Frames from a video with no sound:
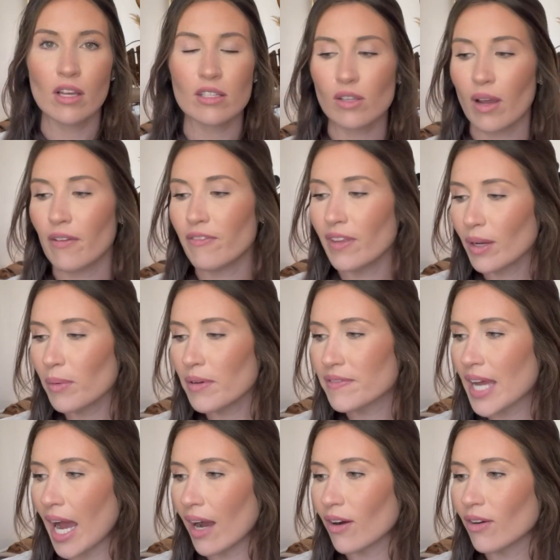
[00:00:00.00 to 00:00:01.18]
So I feel like we've
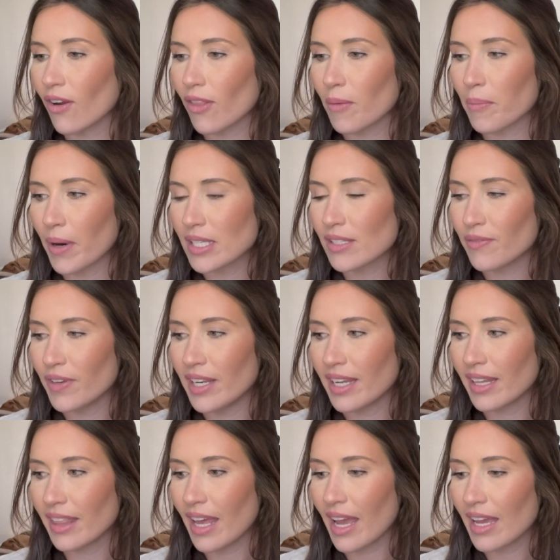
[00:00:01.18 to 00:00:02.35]
tackled all the
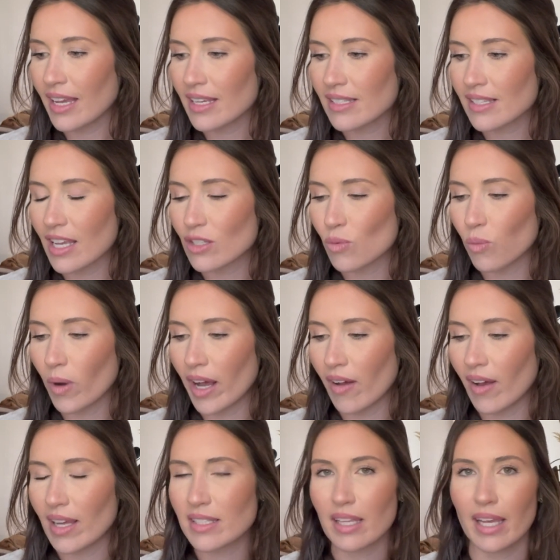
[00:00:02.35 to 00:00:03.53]
breastfeeding things as well
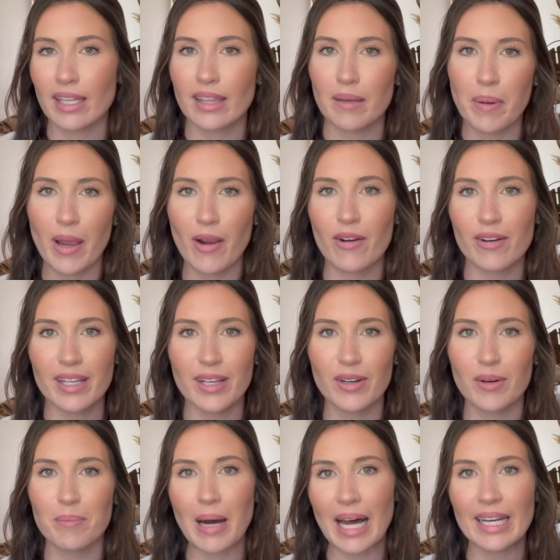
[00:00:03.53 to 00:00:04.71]
as like the
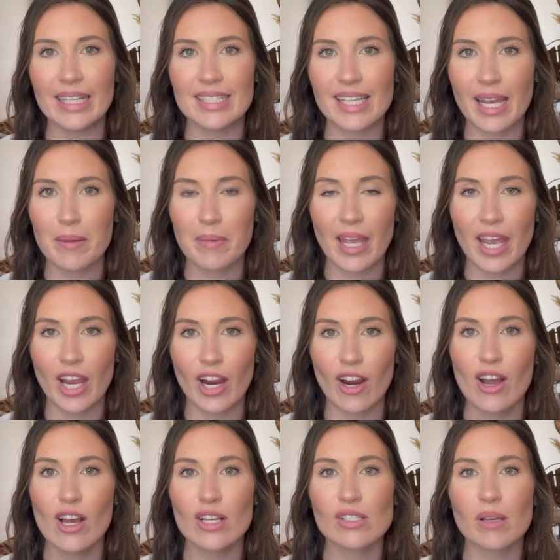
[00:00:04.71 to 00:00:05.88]
perineal body type care.
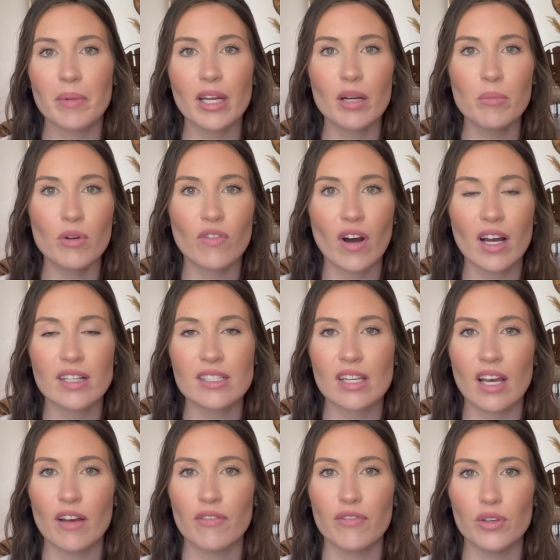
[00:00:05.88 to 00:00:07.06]
So I'm gonna move on
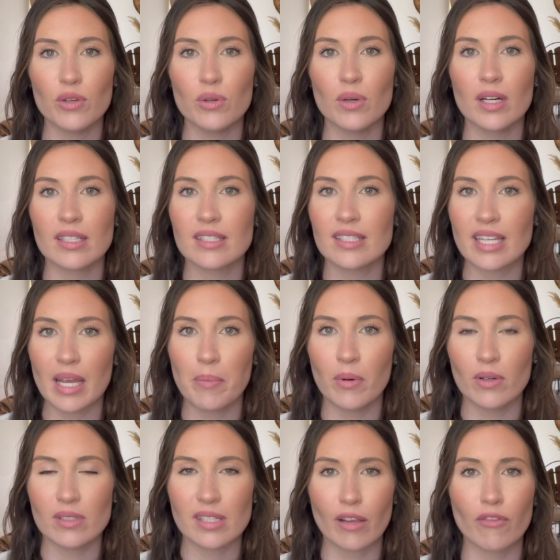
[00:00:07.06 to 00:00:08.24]
to a few
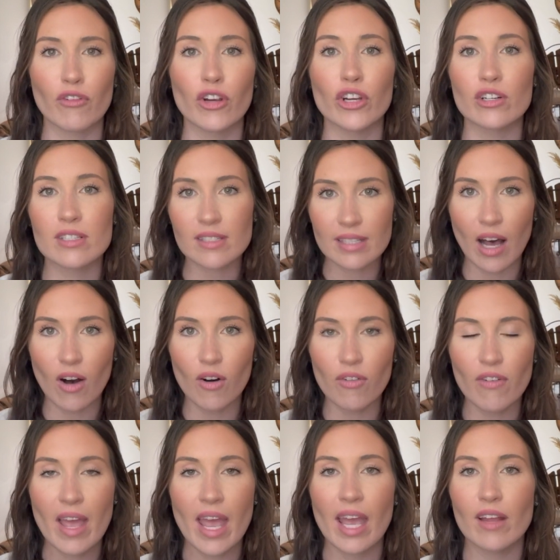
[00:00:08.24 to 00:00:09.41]
staples like for yourself,
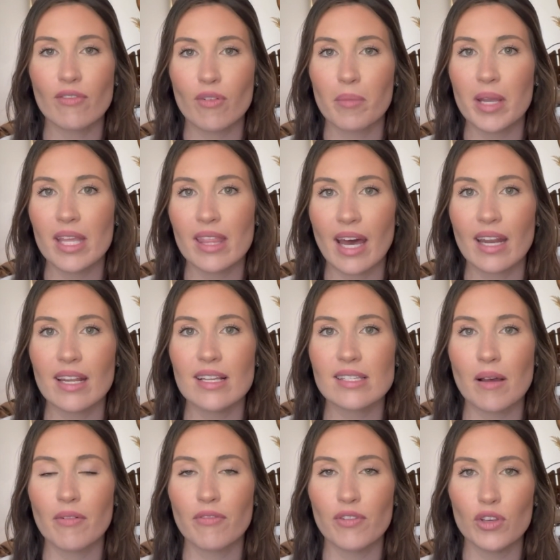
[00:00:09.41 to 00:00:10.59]
and for me that is
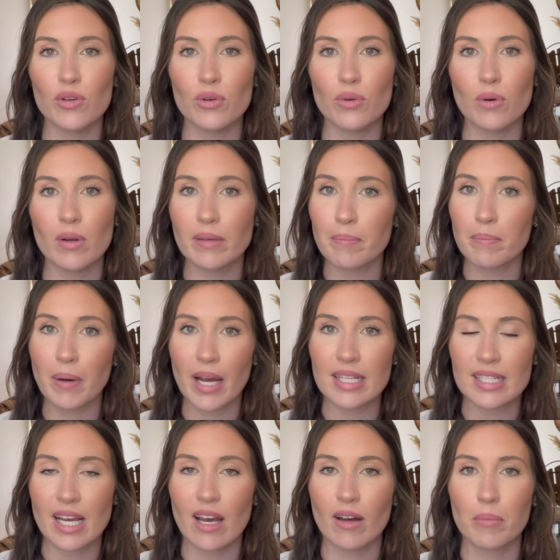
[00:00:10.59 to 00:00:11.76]
a few
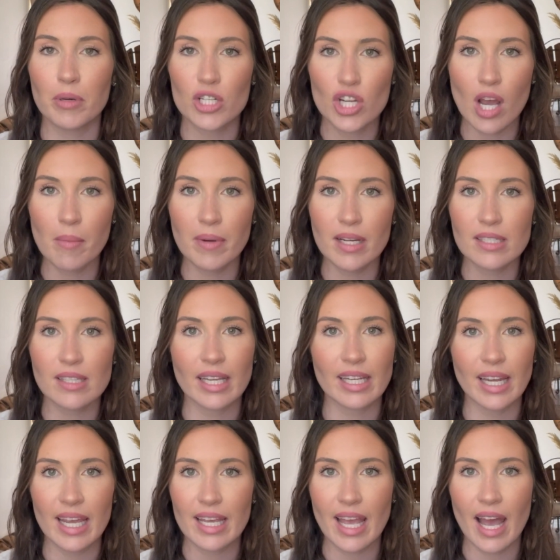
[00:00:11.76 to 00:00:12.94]
button-down pajamas, like
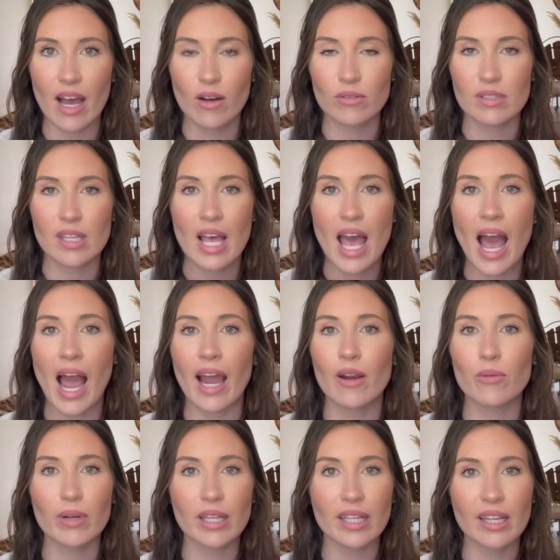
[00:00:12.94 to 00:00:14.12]
nightgowns. I
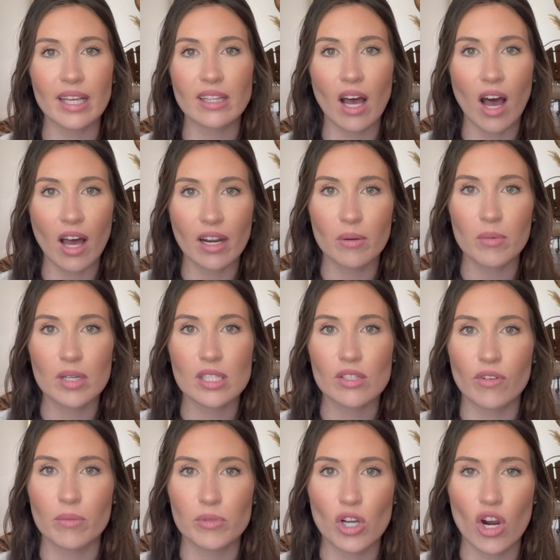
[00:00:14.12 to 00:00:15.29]
really like the Autumn ones
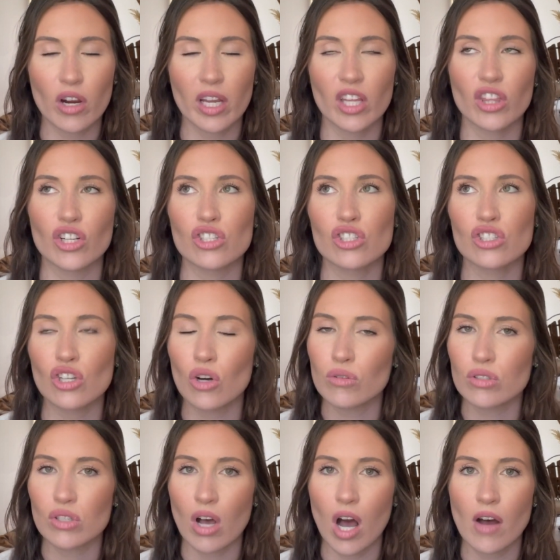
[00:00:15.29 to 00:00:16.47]
from Target. They're so
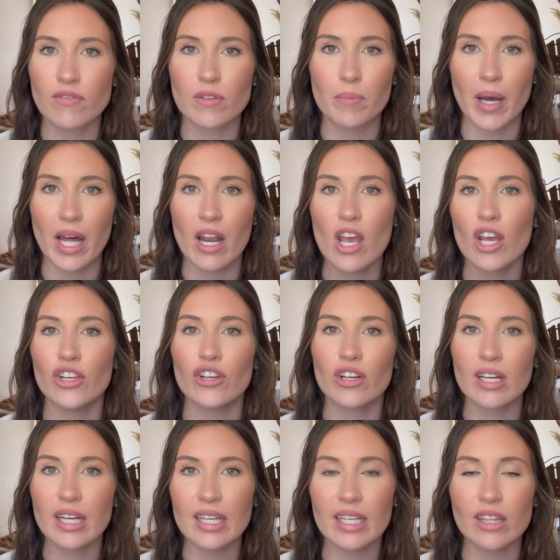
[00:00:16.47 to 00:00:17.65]
soft, but you're
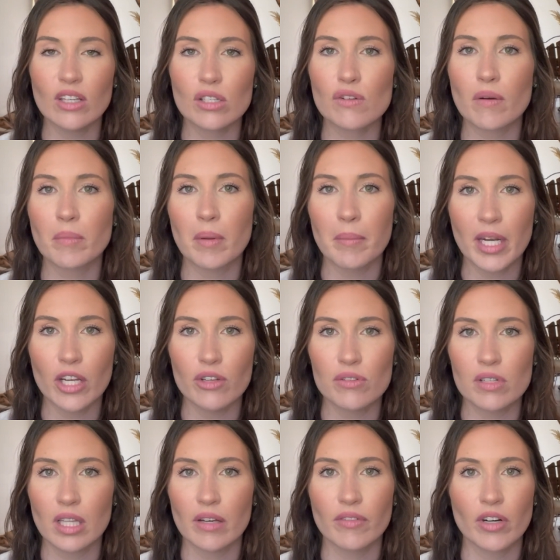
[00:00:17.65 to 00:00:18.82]
gonna need those from the minute you
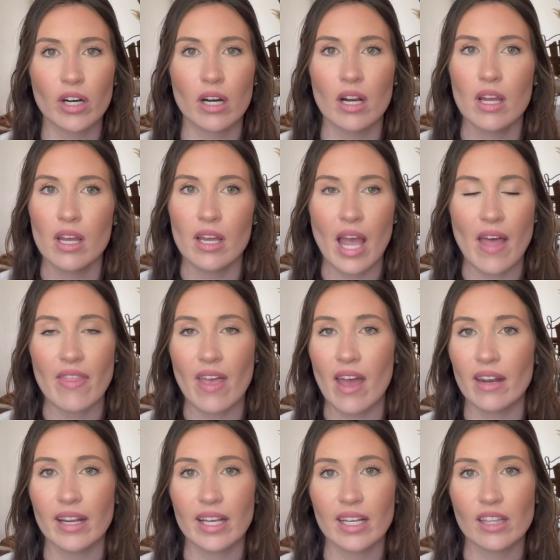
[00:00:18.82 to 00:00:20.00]
deliver. And
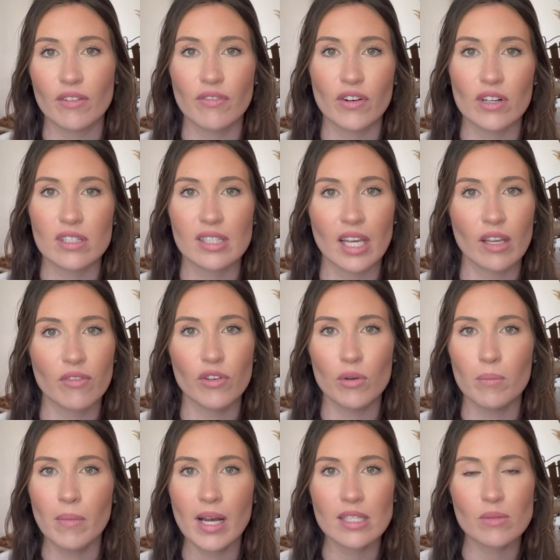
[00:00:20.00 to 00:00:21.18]
then again, the first like few
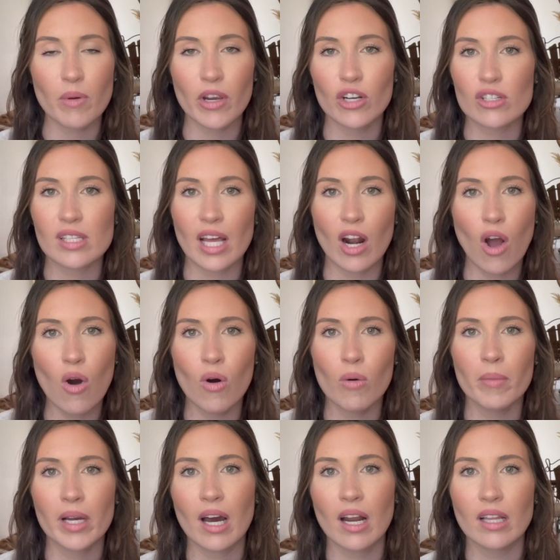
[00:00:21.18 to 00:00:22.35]
months while you're just at home
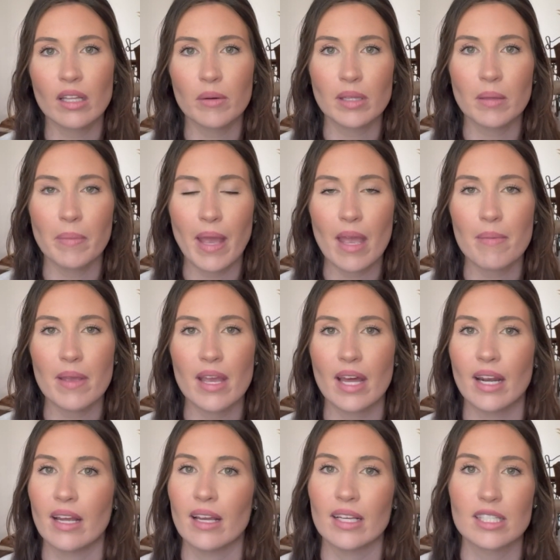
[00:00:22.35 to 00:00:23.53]
and cuddling with the baby,
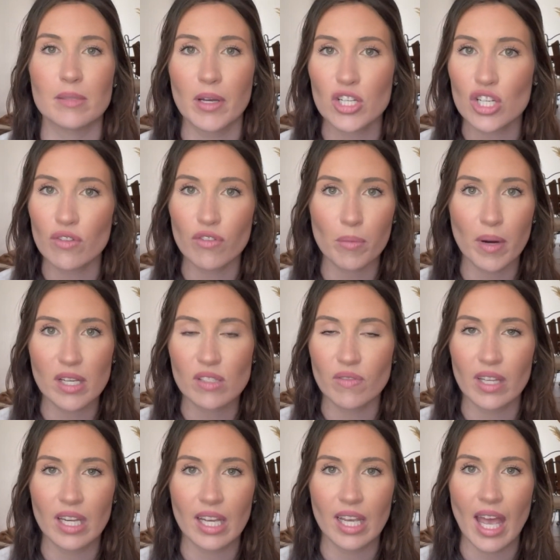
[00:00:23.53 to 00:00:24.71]
and especially if you're
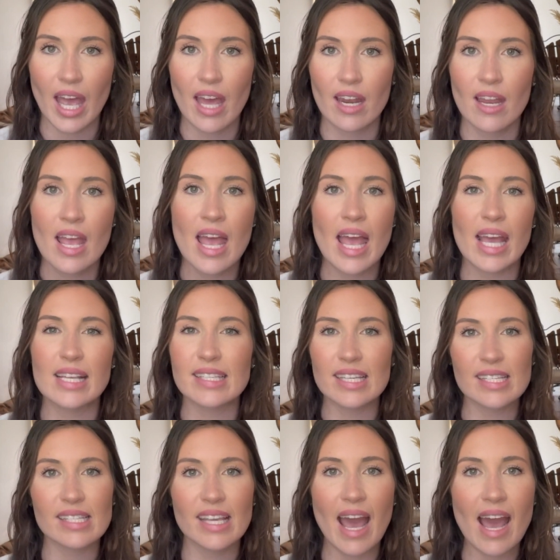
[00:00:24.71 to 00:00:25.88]
breastfeeding again, it's
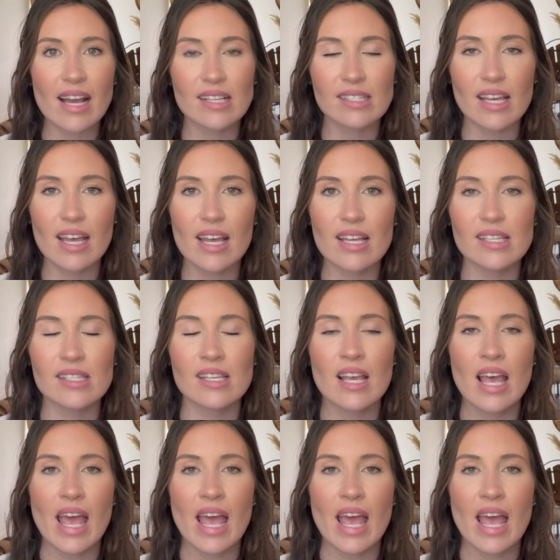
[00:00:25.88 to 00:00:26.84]
easy access.